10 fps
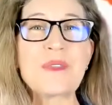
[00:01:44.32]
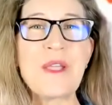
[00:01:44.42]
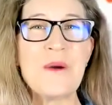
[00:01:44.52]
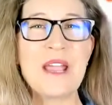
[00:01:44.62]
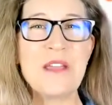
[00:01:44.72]

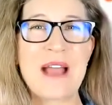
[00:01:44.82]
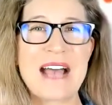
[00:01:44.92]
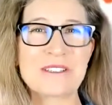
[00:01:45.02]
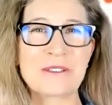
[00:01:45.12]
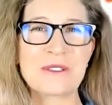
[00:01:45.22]
Okay,
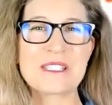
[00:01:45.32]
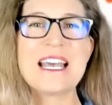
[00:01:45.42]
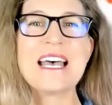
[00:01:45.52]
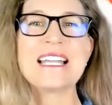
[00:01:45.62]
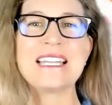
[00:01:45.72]
Rascals,
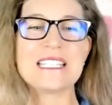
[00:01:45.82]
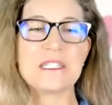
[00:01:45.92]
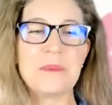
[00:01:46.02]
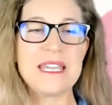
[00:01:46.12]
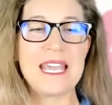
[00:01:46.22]

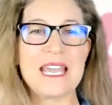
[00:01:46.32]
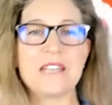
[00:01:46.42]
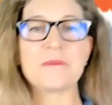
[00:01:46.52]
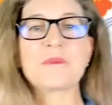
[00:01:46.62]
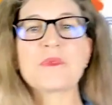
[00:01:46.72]
let's
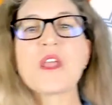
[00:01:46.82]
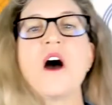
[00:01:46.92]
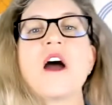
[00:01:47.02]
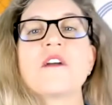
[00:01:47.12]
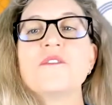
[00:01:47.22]
begin.
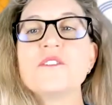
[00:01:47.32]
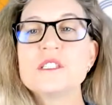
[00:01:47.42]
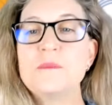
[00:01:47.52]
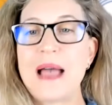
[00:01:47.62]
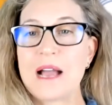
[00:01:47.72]
Our
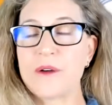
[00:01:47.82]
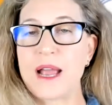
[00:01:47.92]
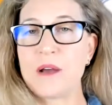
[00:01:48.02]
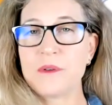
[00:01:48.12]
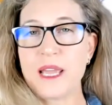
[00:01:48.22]
first
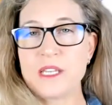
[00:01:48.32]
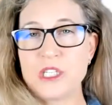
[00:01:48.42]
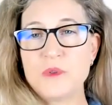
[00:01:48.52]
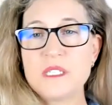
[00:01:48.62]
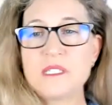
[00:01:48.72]
background, as
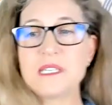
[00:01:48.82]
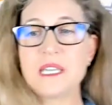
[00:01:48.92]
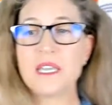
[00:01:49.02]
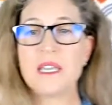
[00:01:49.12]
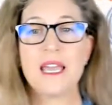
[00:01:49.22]
you can
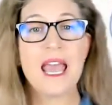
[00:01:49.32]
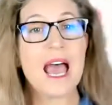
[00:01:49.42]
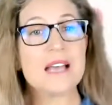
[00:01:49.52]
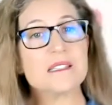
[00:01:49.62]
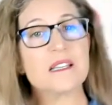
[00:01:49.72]
see,
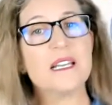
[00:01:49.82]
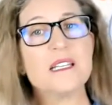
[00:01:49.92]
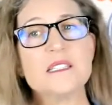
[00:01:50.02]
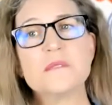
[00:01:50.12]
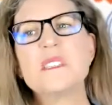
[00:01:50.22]
has kind
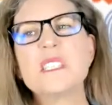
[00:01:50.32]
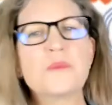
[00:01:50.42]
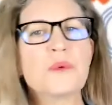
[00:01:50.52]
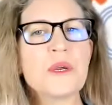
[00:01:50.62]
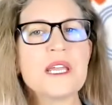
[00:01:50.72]
of some
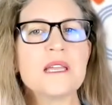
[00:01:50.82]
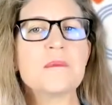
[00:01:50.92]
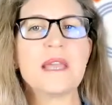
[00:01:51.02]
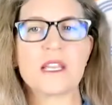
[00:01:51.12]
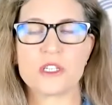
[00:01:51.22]

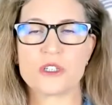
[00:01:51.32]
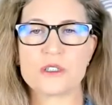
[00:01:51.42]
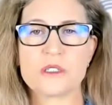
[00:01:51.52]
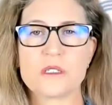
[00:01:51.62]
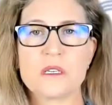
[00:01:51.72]
spring
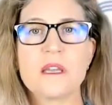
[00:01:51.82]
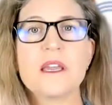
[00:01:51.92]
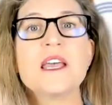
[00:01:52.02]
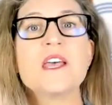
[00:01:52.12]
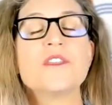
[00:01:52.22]
pictures.
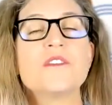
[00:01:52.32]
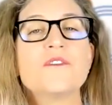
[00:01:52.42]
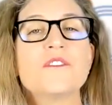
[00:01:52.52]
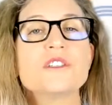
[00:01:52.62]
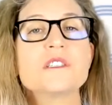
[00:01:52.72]
The
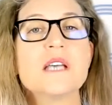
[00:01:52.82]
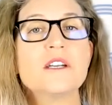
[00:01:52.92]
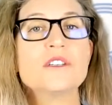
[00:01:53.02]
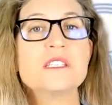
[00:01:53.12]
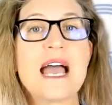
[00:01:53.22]
first
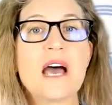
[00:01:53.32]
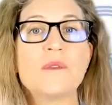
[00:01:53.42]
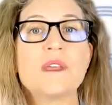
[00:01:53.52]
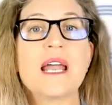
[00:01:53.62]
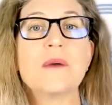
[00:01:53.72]
letter
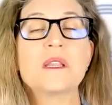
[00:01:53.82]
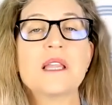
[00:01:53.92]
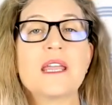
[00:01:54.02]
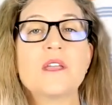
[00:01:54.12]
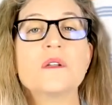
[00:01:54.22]
sound that I would
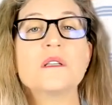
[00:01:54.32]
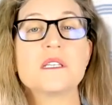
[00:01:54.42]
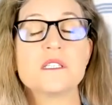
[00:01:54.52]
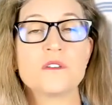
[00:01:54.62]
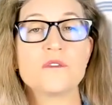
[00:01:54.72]
like you to
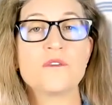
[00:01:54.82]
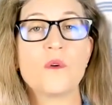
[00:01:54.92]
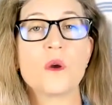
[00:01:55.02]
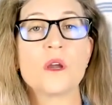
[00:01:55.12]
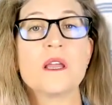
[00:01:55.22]
listen
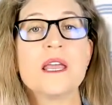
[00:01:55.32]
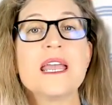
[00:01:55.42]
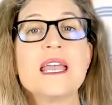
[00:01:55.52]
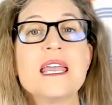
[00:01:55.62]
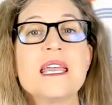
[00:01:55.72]
for
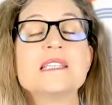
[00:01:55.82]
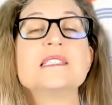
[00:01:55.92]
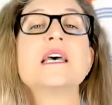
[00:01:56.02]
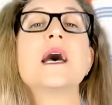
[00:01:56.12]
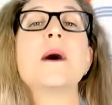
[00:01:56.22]

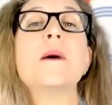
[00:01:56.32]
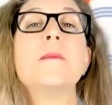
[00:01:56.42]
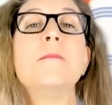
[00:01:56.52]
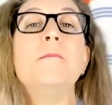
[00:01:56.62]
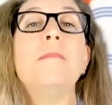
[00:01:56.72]
is
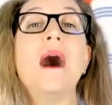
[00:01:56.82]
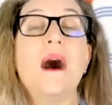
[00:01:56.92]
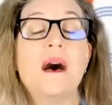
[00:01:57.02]
B.